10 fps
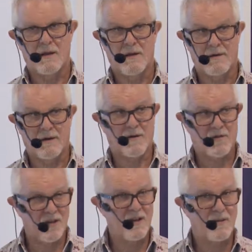You've got to
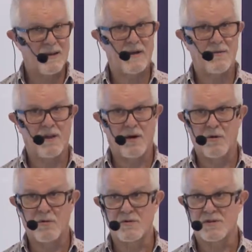think about
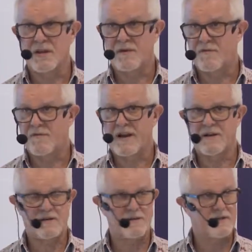those in
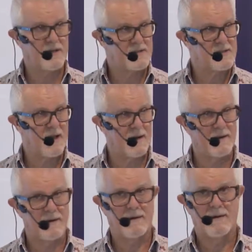French, in
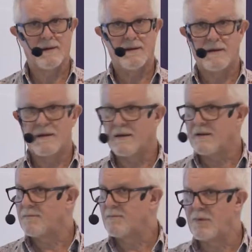Italian,
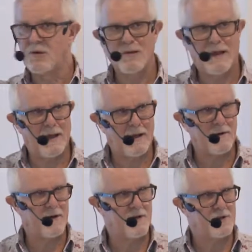in
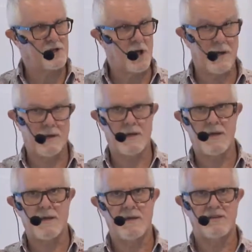Bulgarian, in
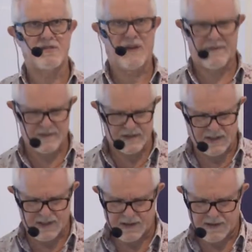Chinese, for heaven's
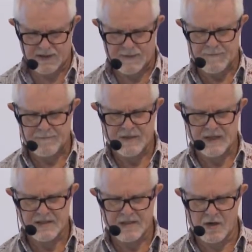sake.
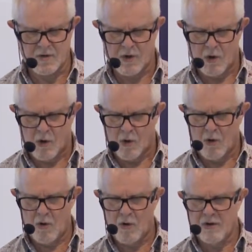So
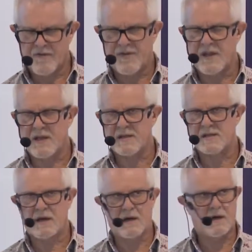all of
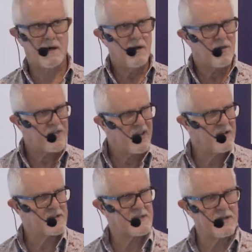these are
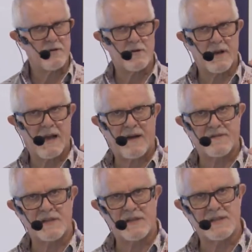things that you're going to
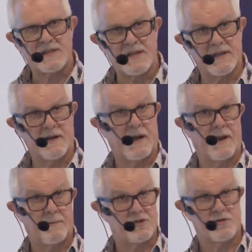have to consider,
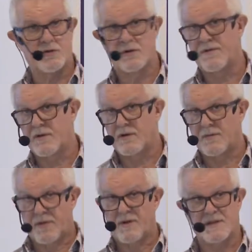and I'm sure if you're
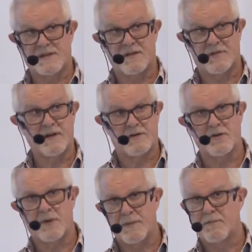considering
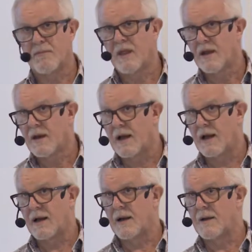doing
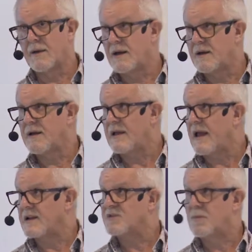
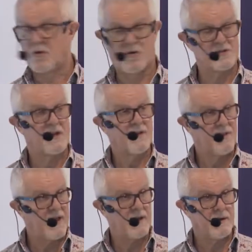export,
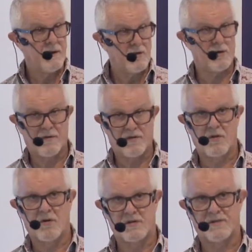then you'll have
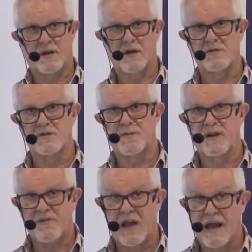thought of those. But
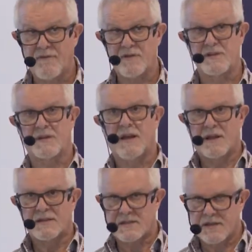if you haven't,
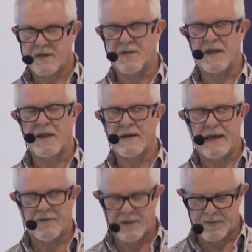start thinking
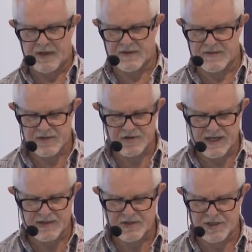now. They're part of your
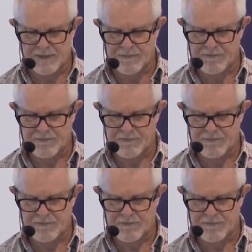strategy.